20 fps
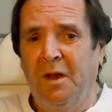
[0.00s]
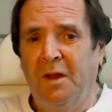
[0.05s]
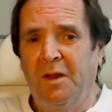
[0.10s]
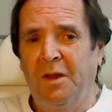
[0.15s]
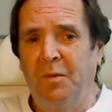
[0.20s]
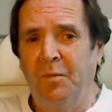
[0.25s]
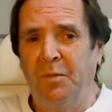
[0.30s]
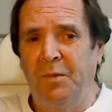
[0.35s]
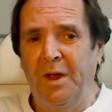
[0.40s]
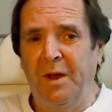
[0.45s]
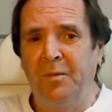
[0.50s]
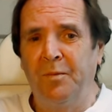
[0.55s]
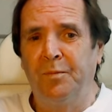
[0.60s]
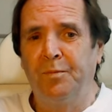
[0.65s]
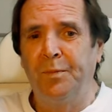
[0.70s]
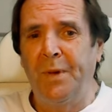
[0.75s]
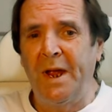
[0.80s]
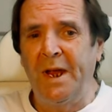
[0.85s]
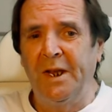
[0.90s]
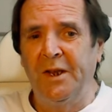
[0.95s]
that then
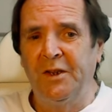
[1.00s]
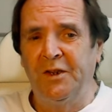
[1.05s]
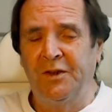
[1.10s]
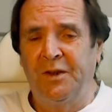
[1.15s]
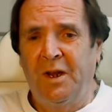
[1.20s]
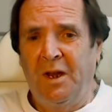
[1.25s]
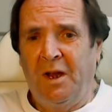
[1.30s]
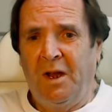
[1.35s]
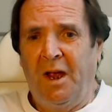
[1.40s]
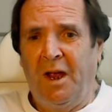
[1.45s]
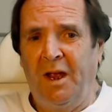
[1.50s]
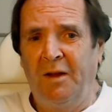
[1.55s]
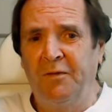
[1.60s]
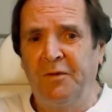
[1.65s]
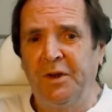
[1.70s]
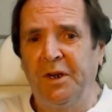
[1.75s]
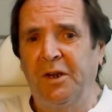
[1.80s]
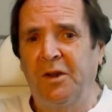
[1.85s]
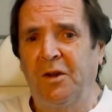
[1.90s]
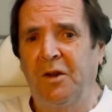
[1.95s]
bends
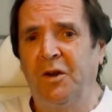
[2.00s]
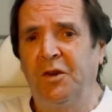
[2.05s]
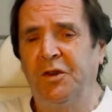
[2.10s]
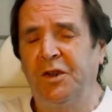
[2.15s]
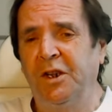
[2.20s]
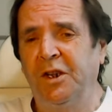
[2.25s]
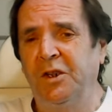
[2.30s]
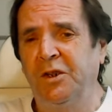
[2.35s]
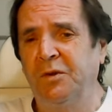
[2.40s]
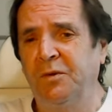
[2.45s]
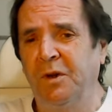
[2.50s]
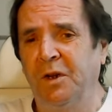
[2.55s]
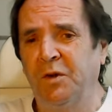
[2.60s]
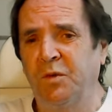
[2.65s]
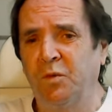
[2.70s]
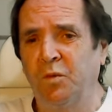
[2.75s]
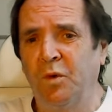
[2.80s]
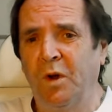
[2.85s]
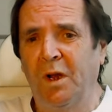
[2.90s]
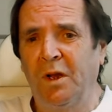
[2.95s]
every country to its
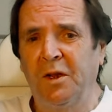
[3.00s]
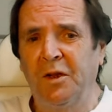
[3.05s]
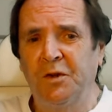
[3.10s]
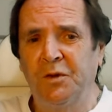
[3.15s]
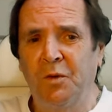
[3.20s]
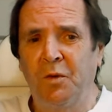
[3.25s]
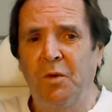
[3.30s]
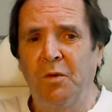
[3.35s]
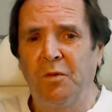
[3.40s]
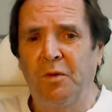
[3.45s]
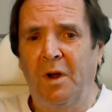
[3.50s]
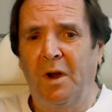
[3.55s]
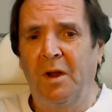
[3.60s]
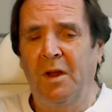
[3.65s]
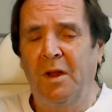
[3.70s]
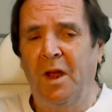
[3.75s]
will is over,